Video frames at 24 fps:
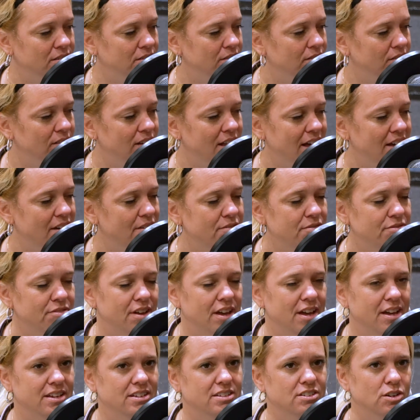life
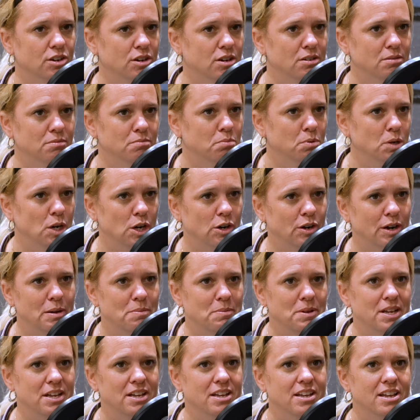and our
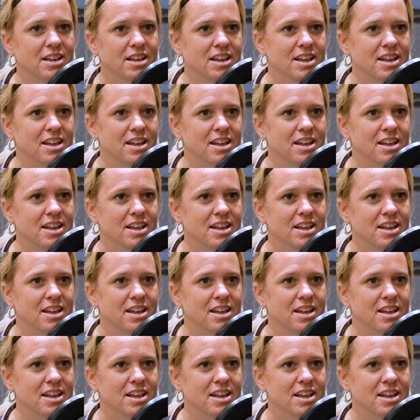programming